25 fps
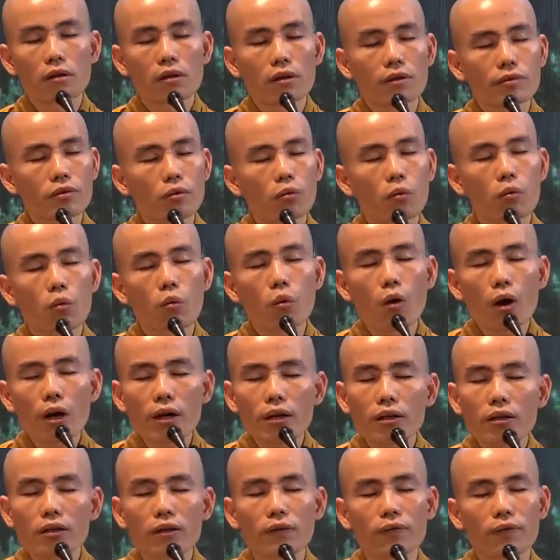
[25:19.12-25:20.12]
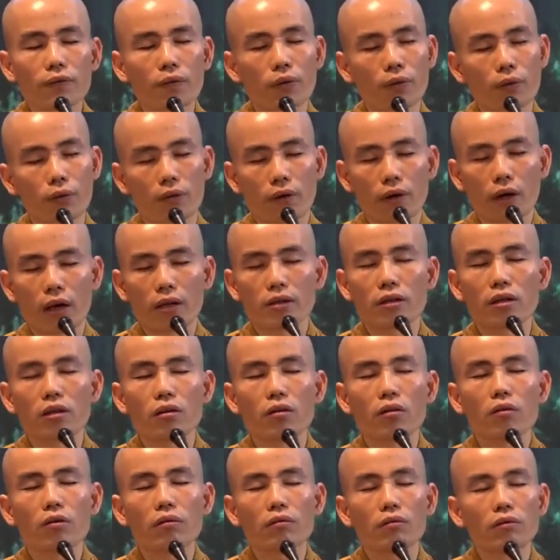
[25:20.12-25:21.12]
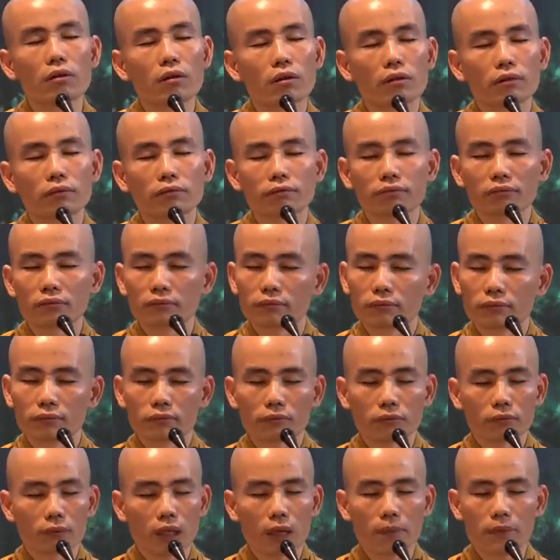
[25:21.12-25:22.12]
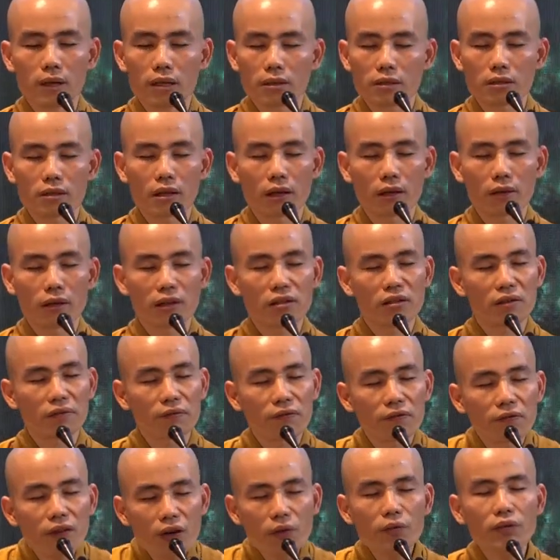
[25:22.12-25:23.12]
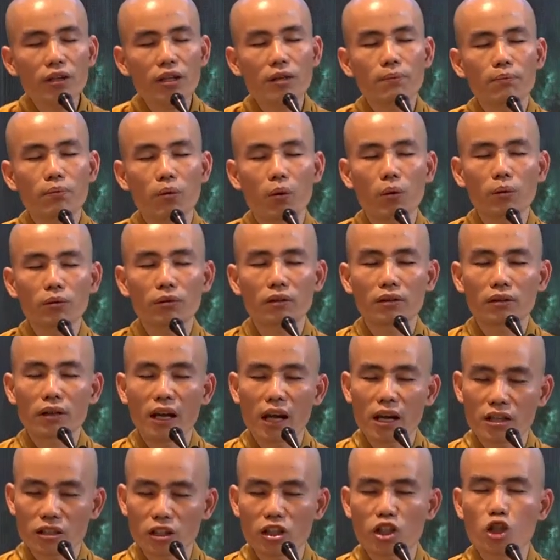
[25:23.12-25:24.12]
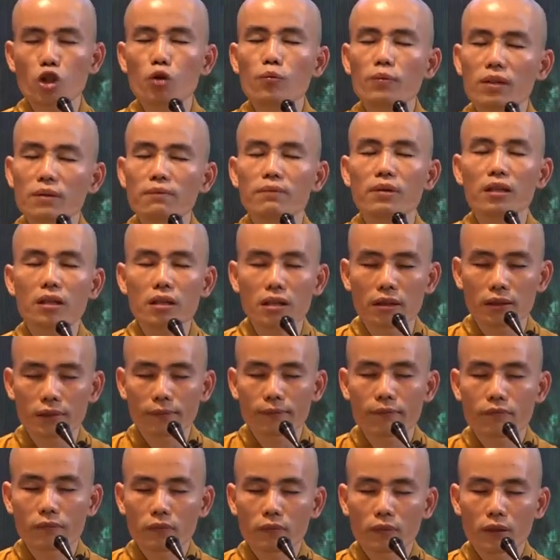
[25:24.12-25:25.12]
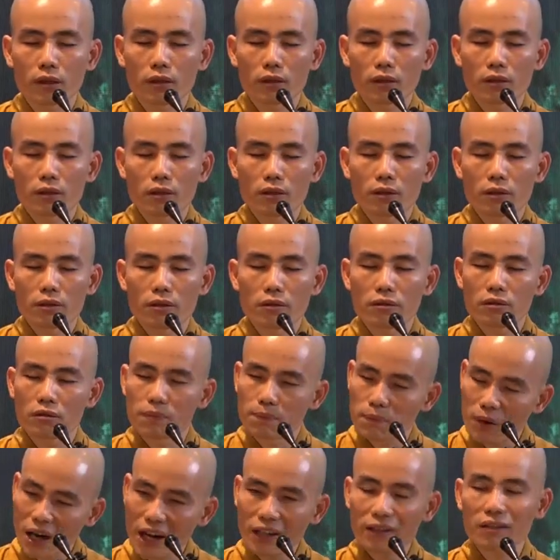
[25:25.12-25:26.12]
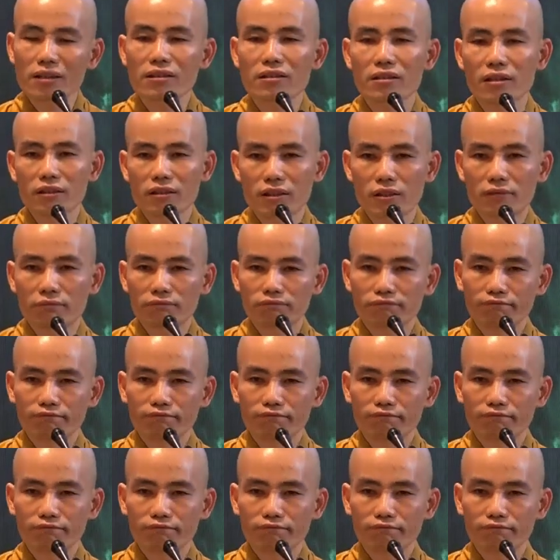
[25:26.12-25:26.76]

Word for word: is wonderful and the, I mean it's, it's very important as a human being to practice it.